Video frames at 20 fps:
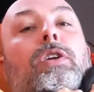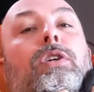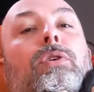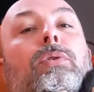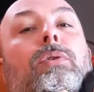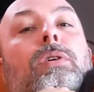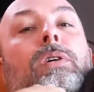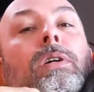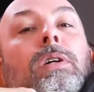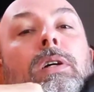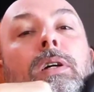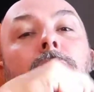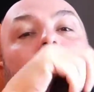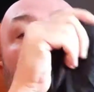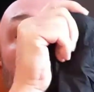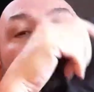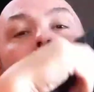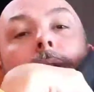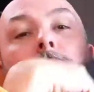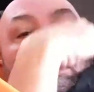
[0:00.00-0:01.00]
you,
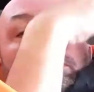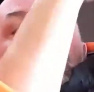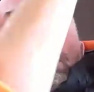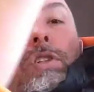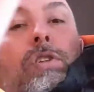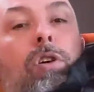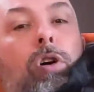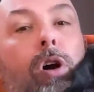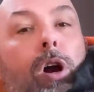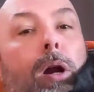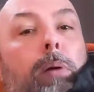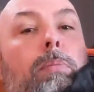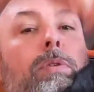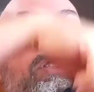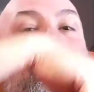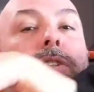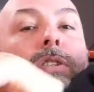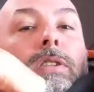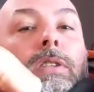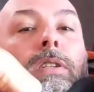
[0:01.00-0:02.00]
but gives your
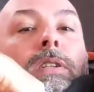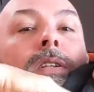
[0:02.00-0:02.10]
arms